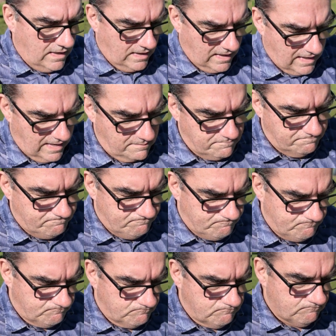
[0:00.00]

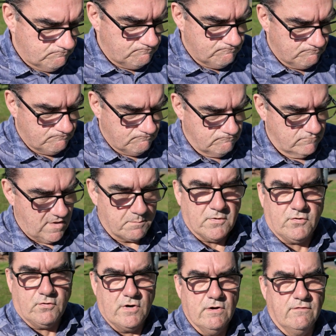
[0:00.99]
Number
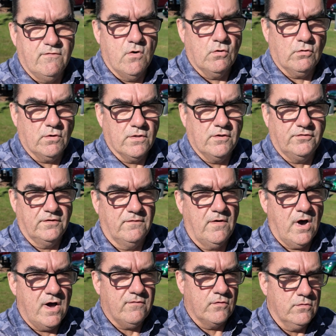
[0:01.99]
3 or 4 on the
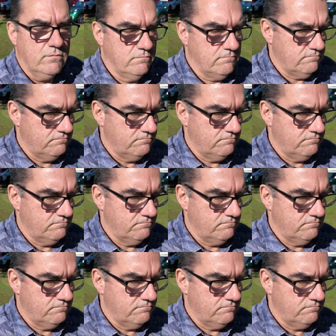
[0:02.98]
survival.